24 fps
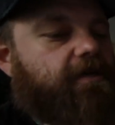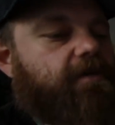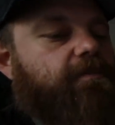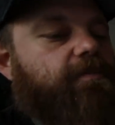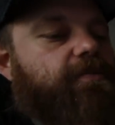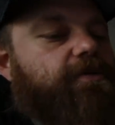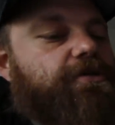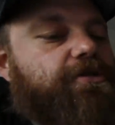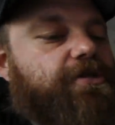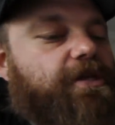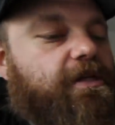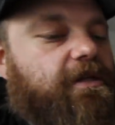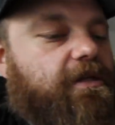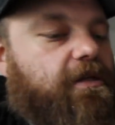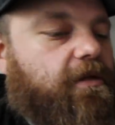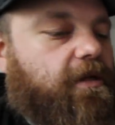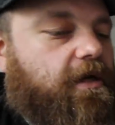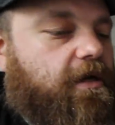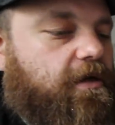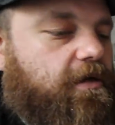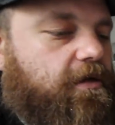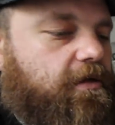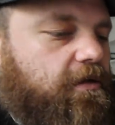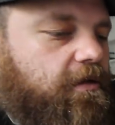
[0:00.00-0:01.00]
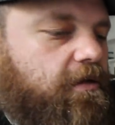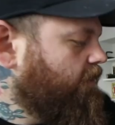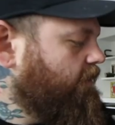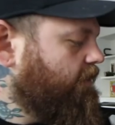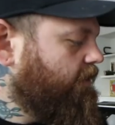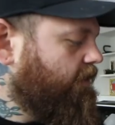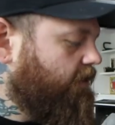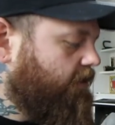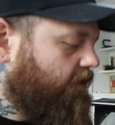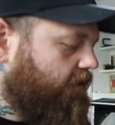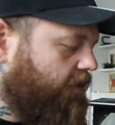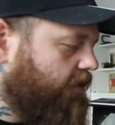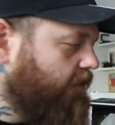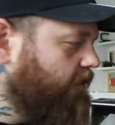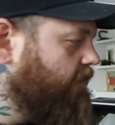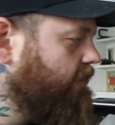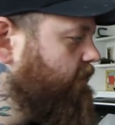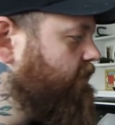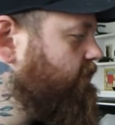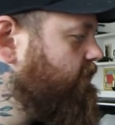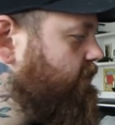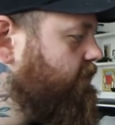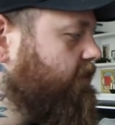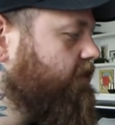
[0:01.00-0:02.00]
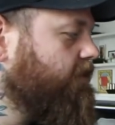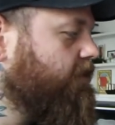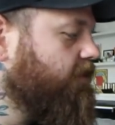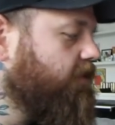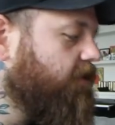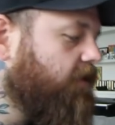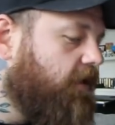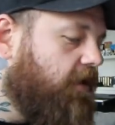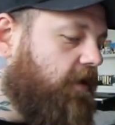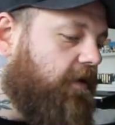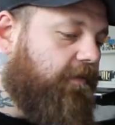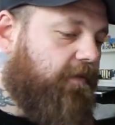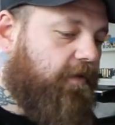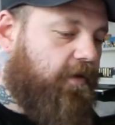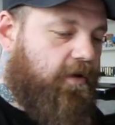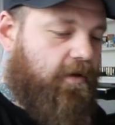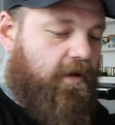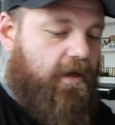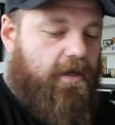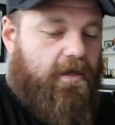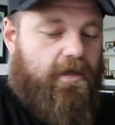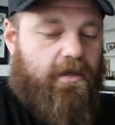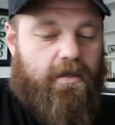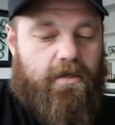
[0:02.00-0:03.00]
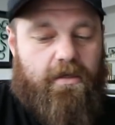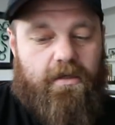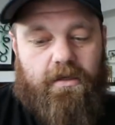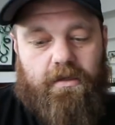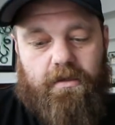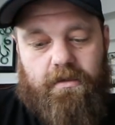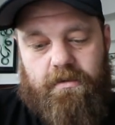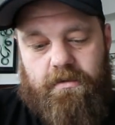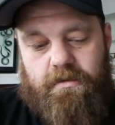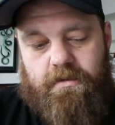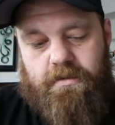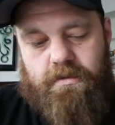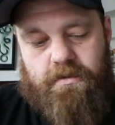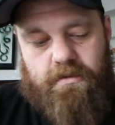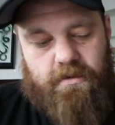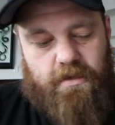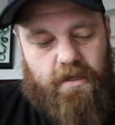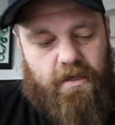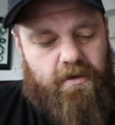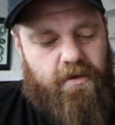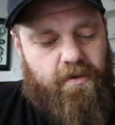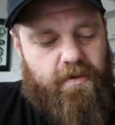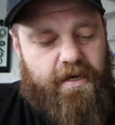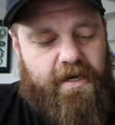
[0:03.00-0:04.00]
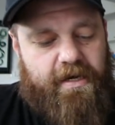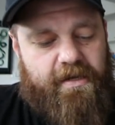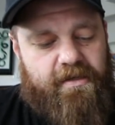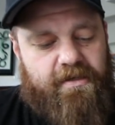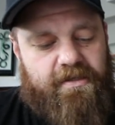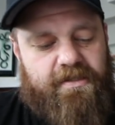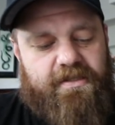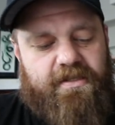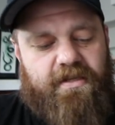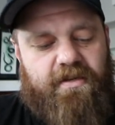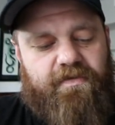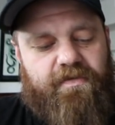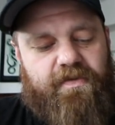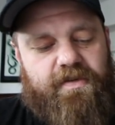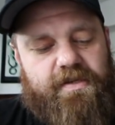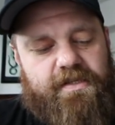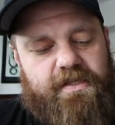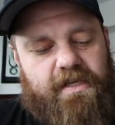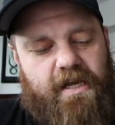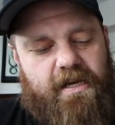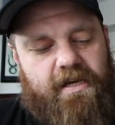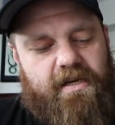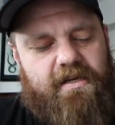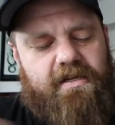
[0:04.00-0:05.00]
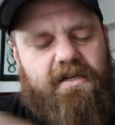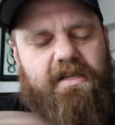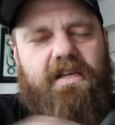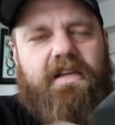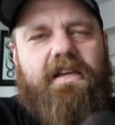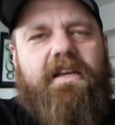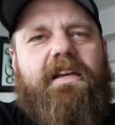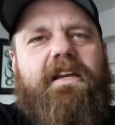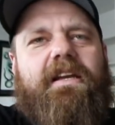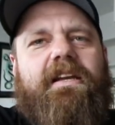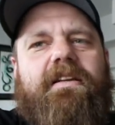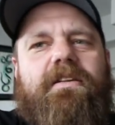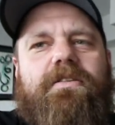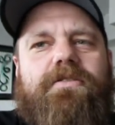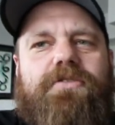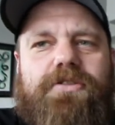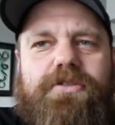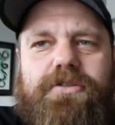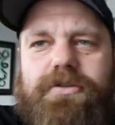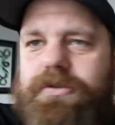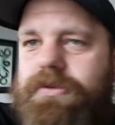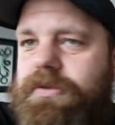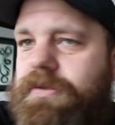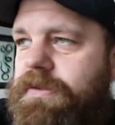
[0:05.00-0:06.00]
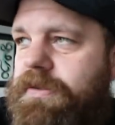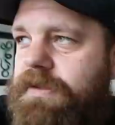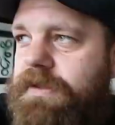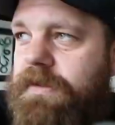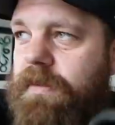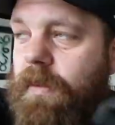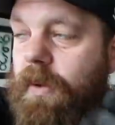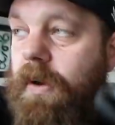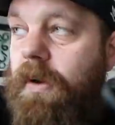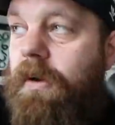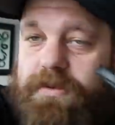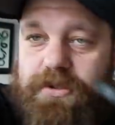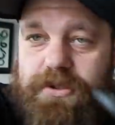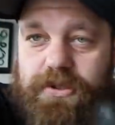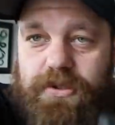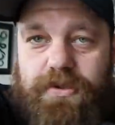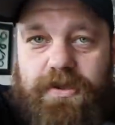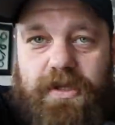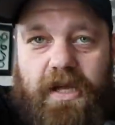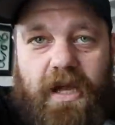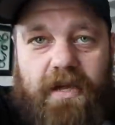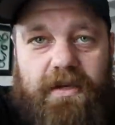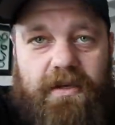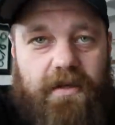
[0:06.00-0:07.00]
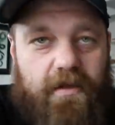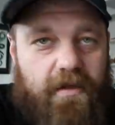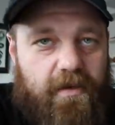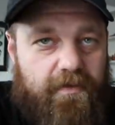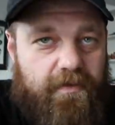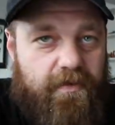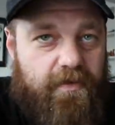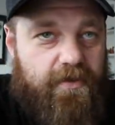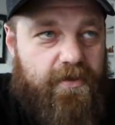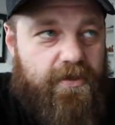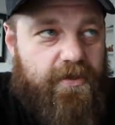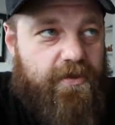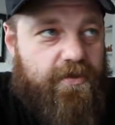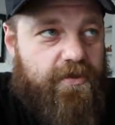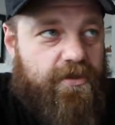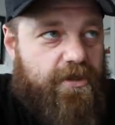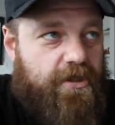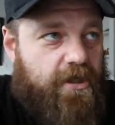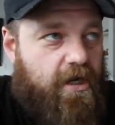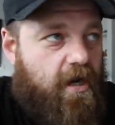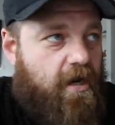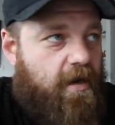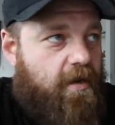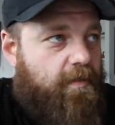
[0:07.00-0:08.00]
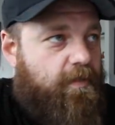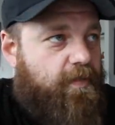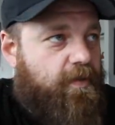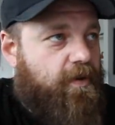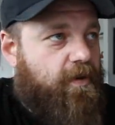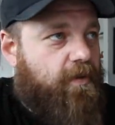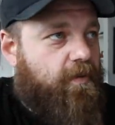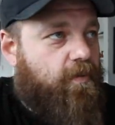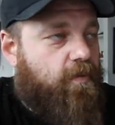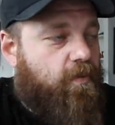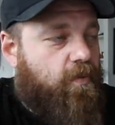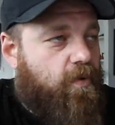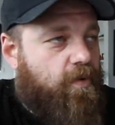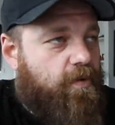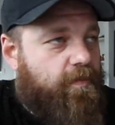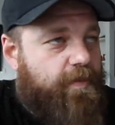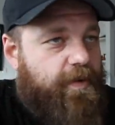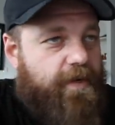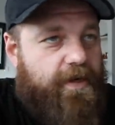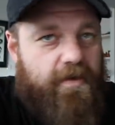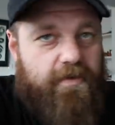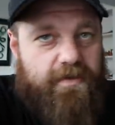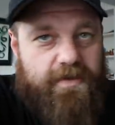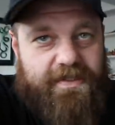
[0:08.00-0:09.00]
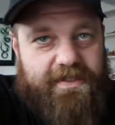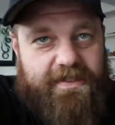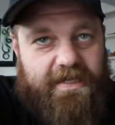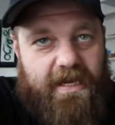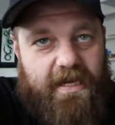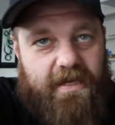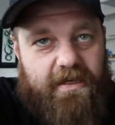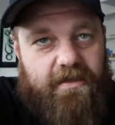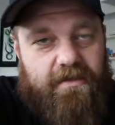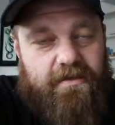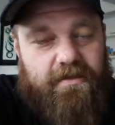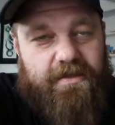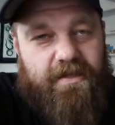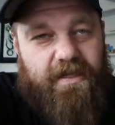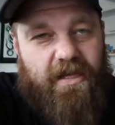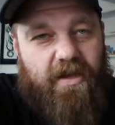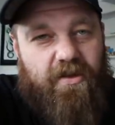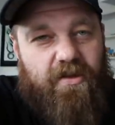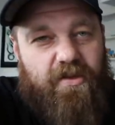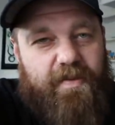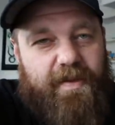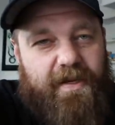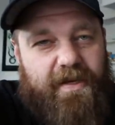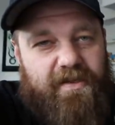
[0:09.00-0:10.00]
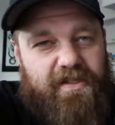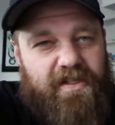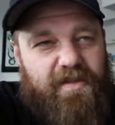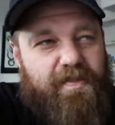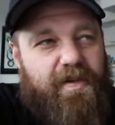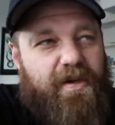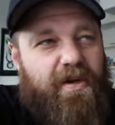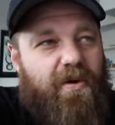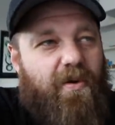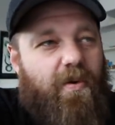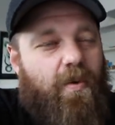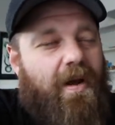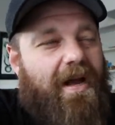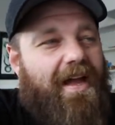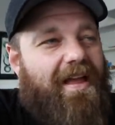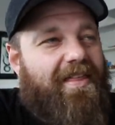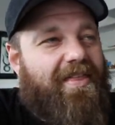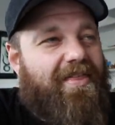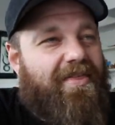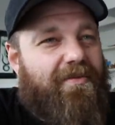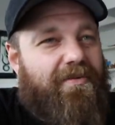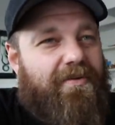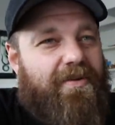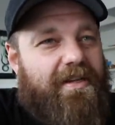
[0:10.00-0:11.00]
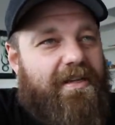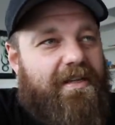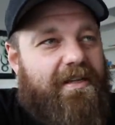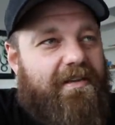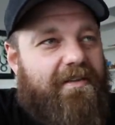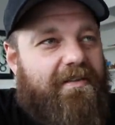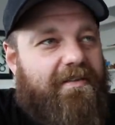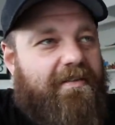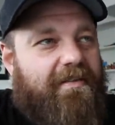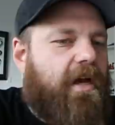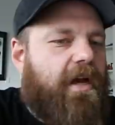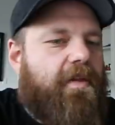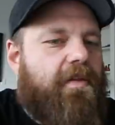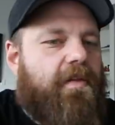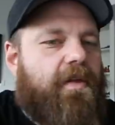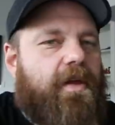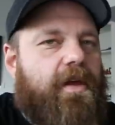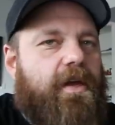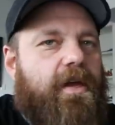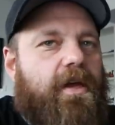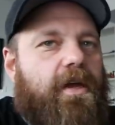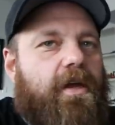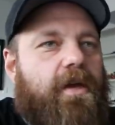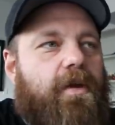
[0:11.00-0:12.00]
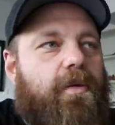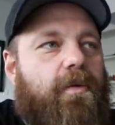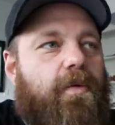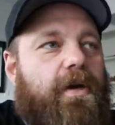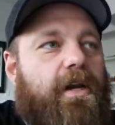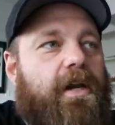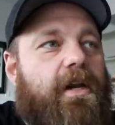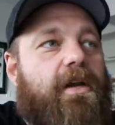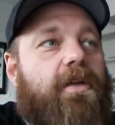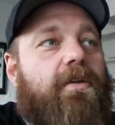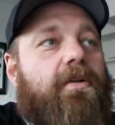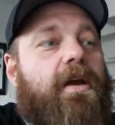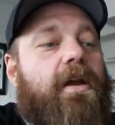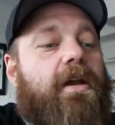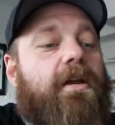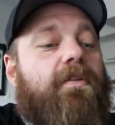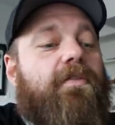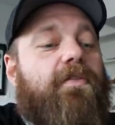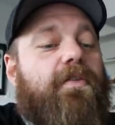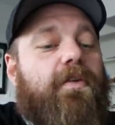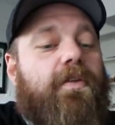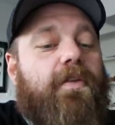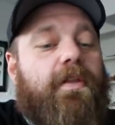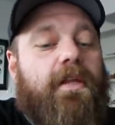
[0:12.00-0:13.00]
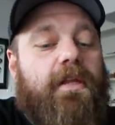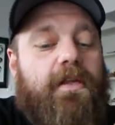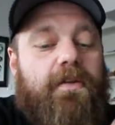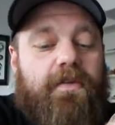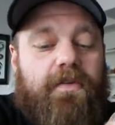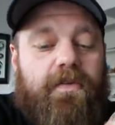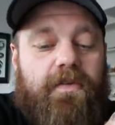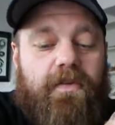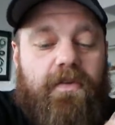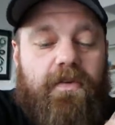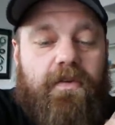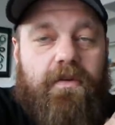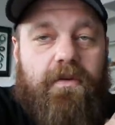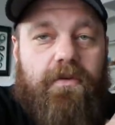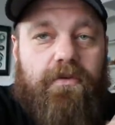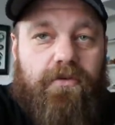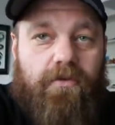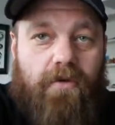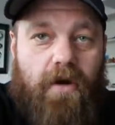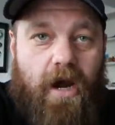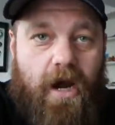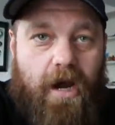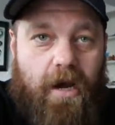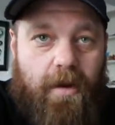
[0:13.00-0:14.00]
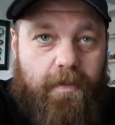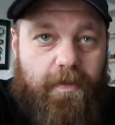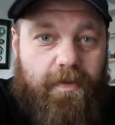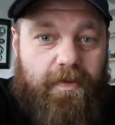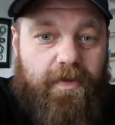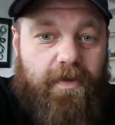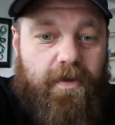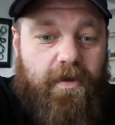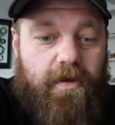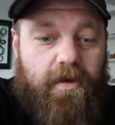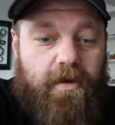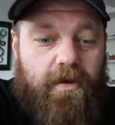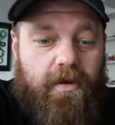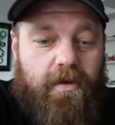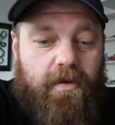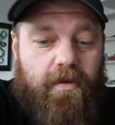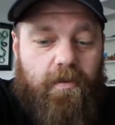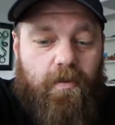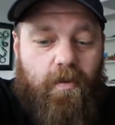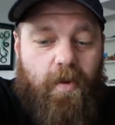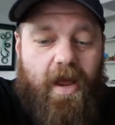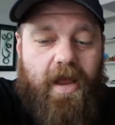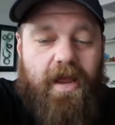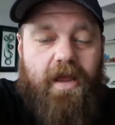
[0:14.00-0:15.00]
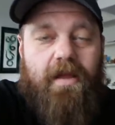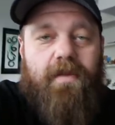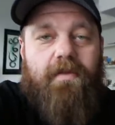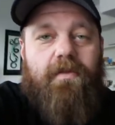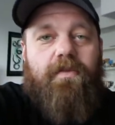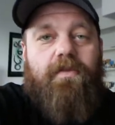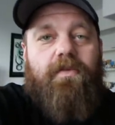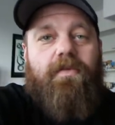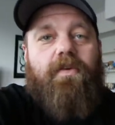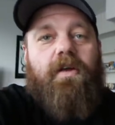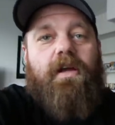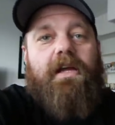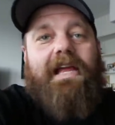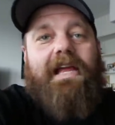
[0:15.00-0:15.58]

it. Appreciate the letter. And then this, I have no idea I don't know what any of this stuff is. I didn't get any shoes. Well, so shoes got delivered to the shop, but one pair was Sagers, the other pair is a pair of Y3s. And then we're getting ready for this drop. The wave